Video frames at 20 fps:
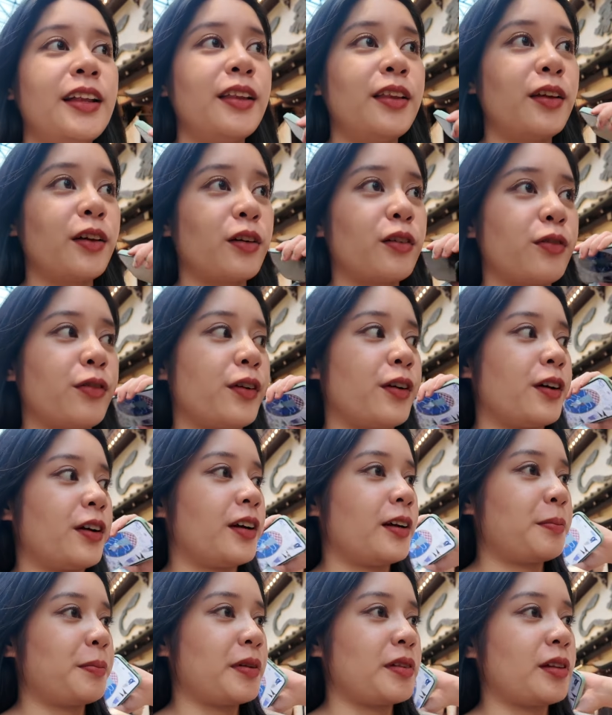look
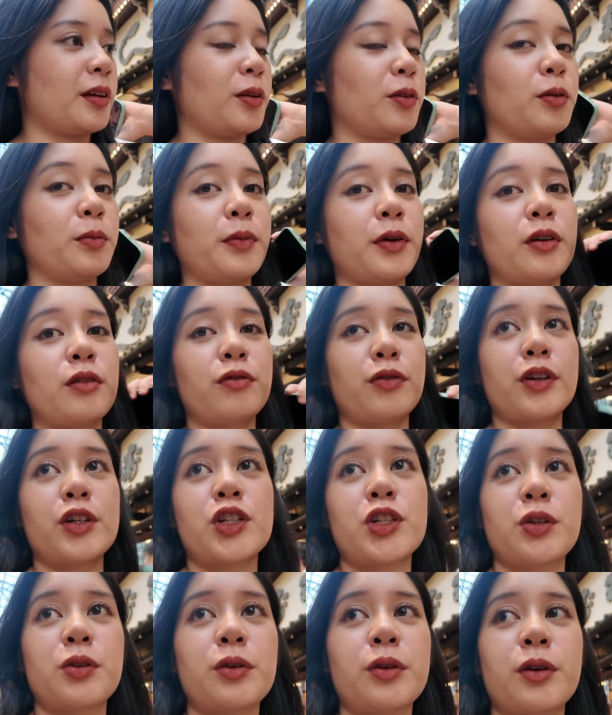for pasalubong for
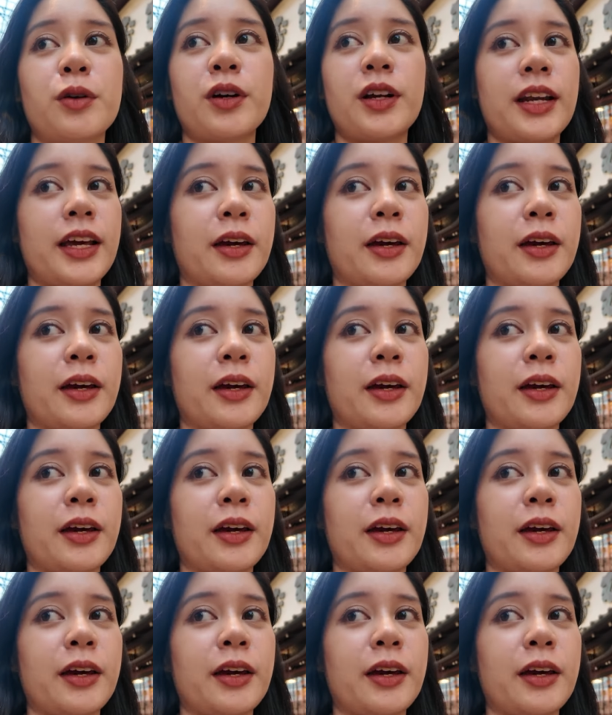shogo or